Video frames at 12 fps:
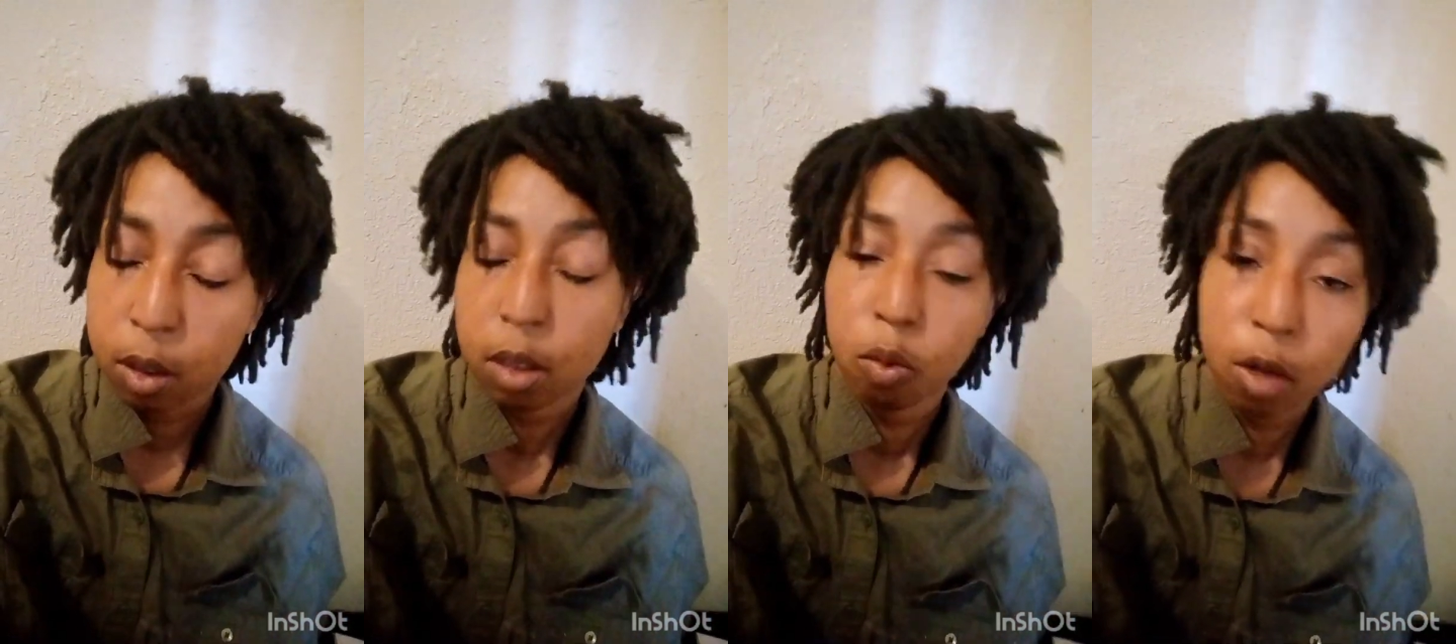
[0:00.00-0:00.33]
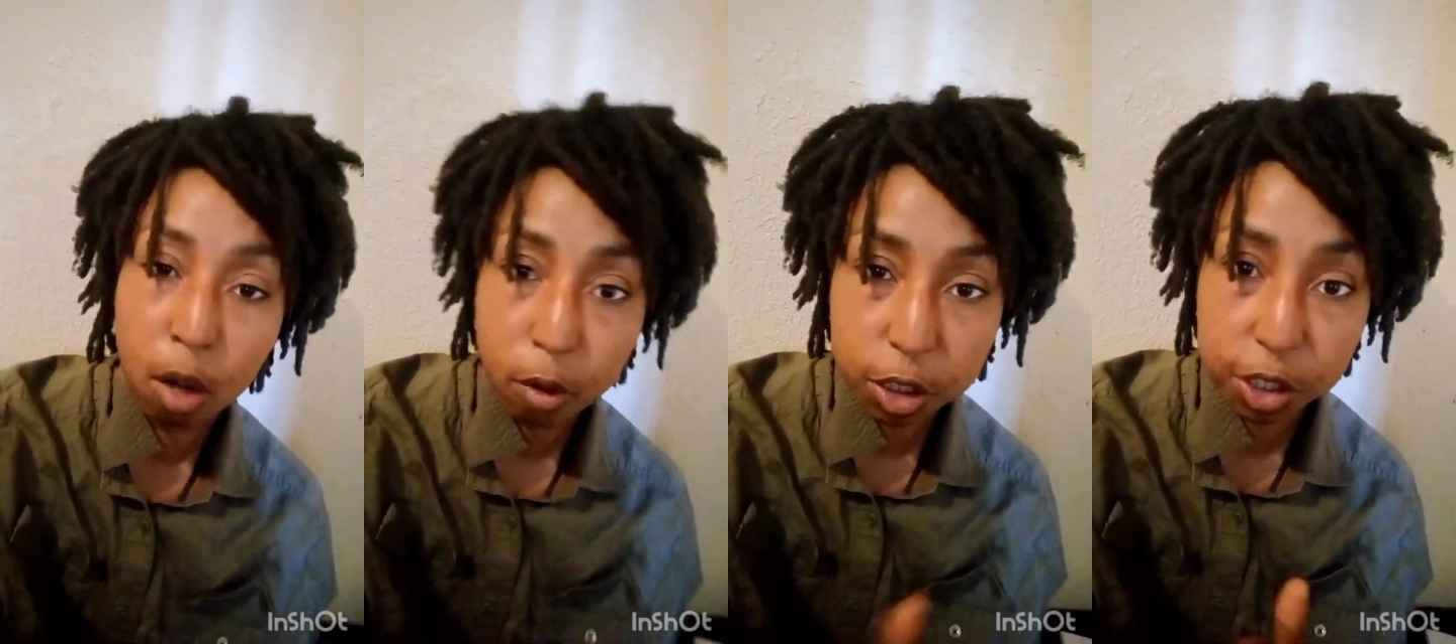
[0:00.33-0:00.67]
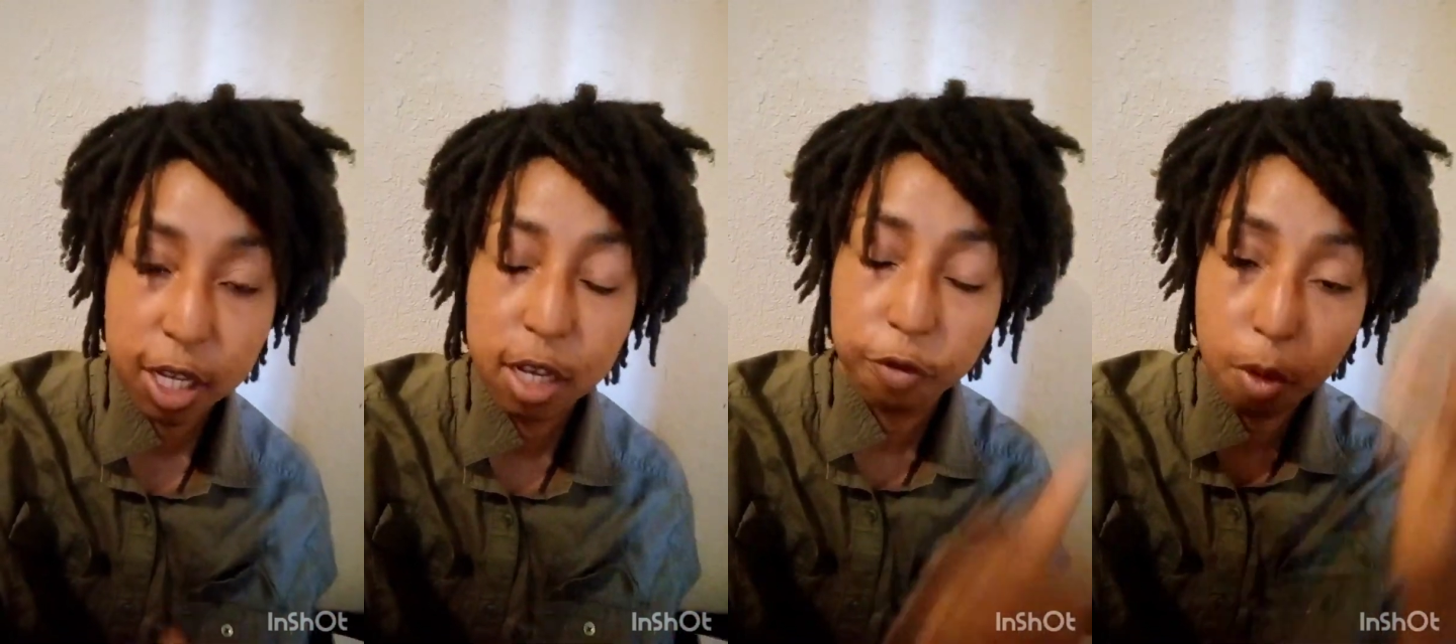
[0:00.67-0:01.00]
when I'm
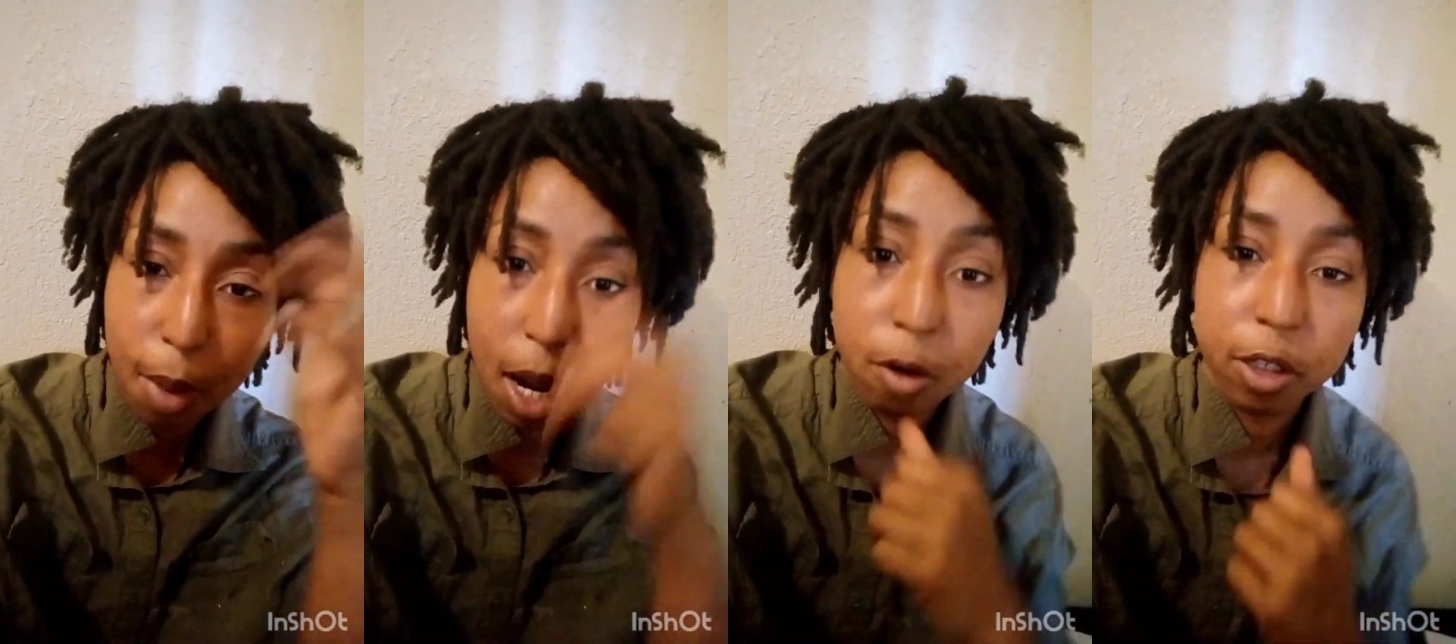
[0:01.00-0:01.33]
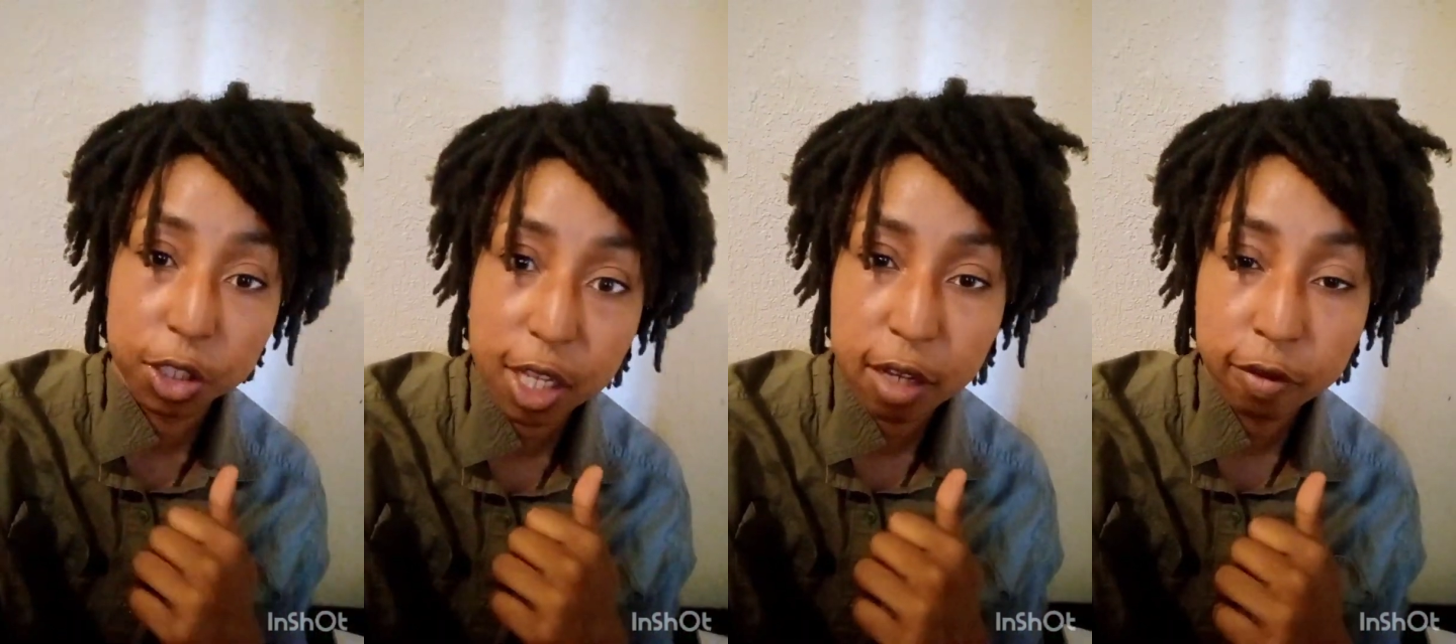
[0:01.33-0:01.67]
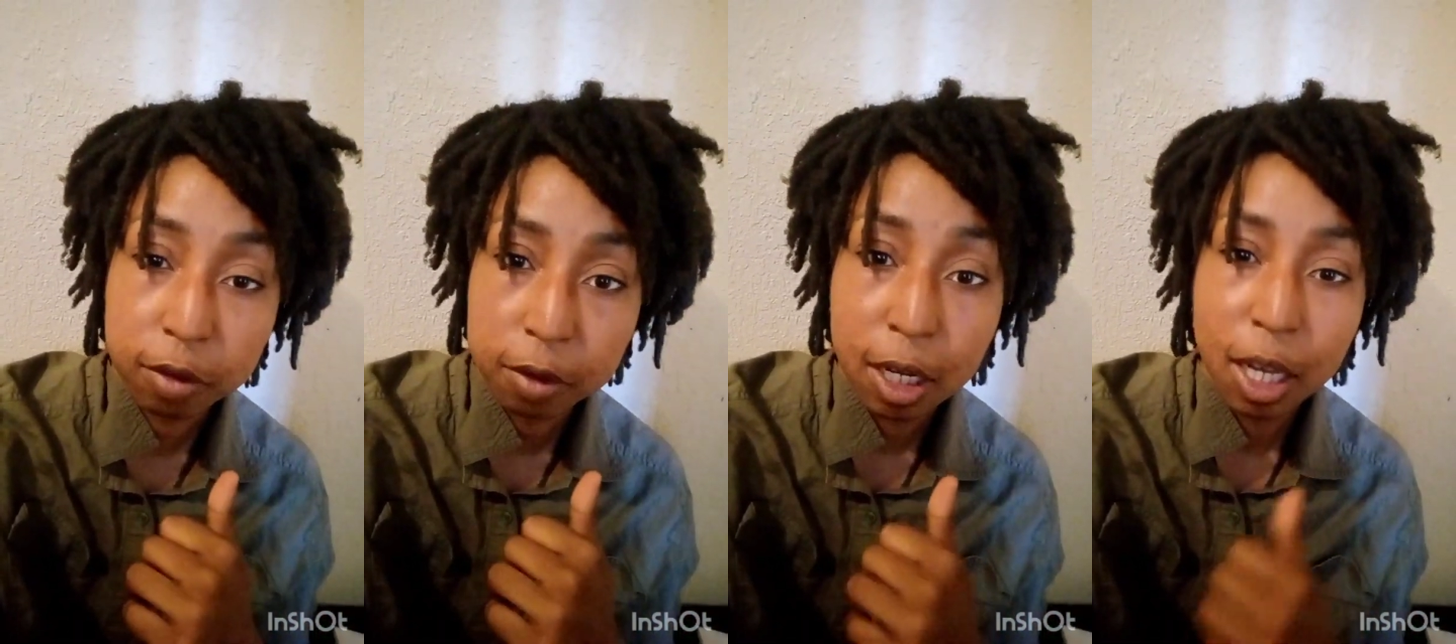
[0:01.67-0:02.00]
receiving from my receiver,